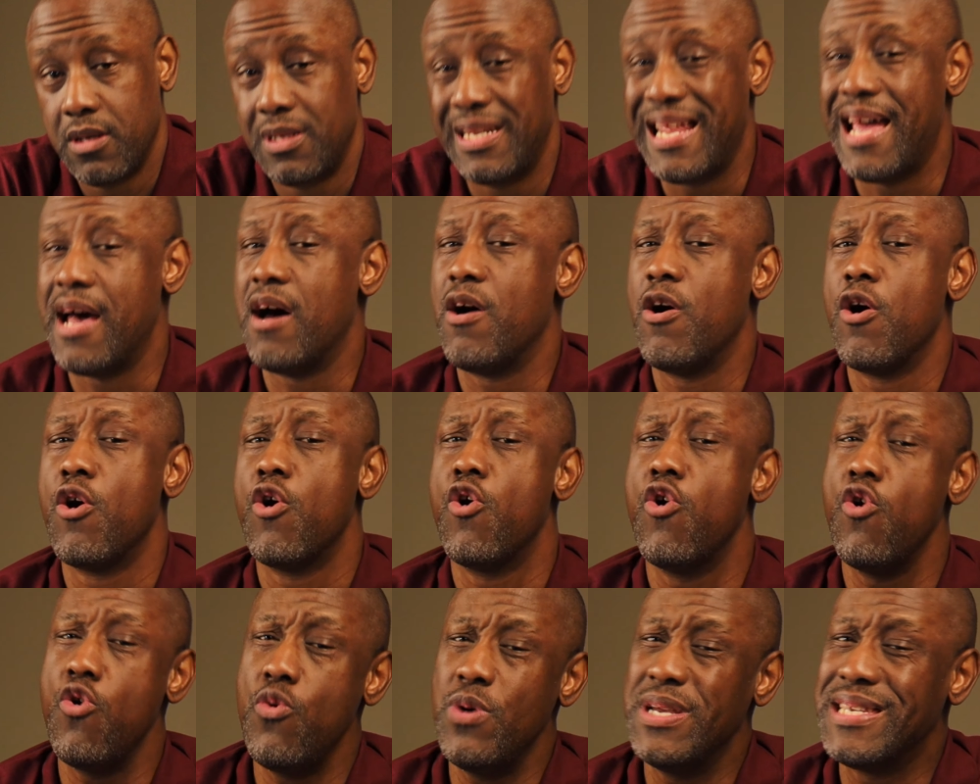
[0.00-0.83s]
Now,
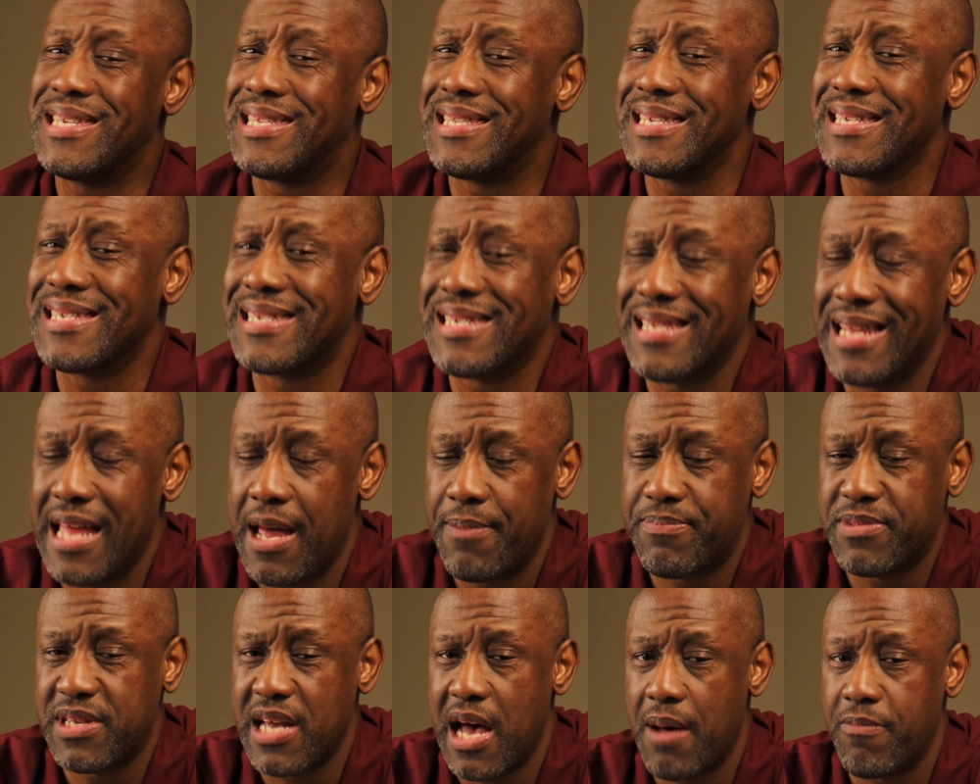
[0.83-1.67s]
who is this
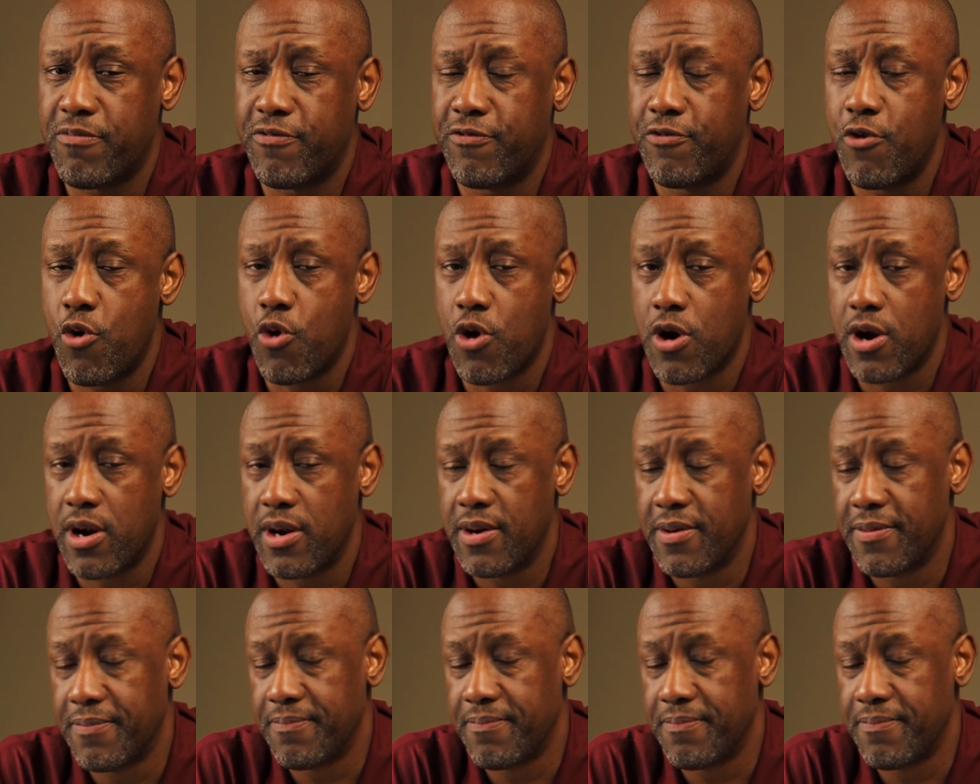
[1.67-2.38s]
laptop for?